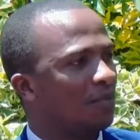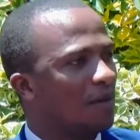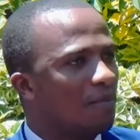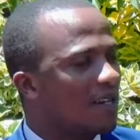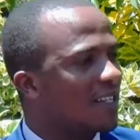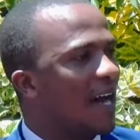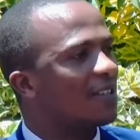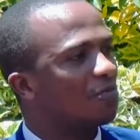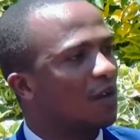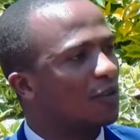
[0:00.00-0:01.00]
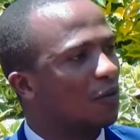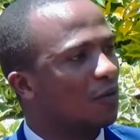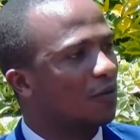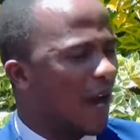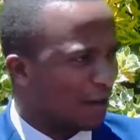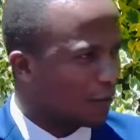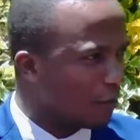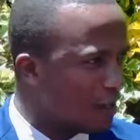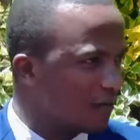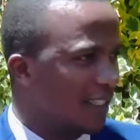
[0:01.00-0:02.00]
Maybe it's the aspect of
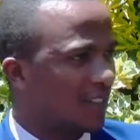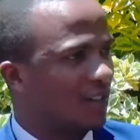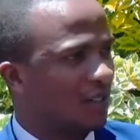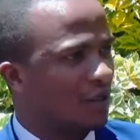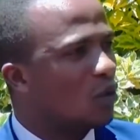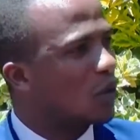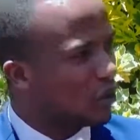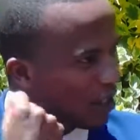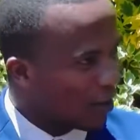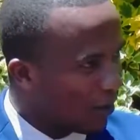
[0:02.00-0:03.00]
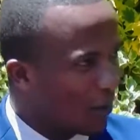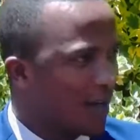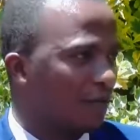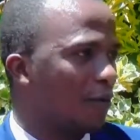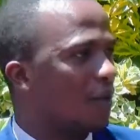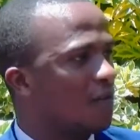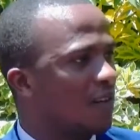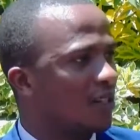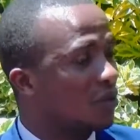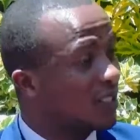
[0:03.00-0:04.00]
unforgiveness. You're struggling with
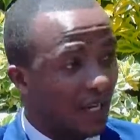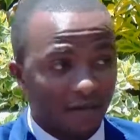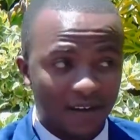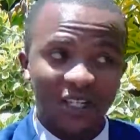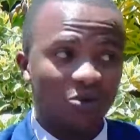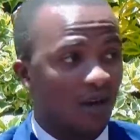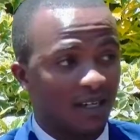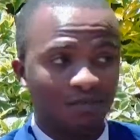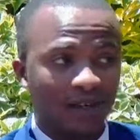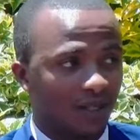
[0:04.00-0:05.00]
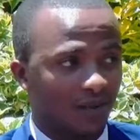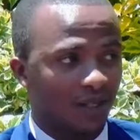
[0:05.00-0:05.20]
unforgiveness, which can affect your heart, by the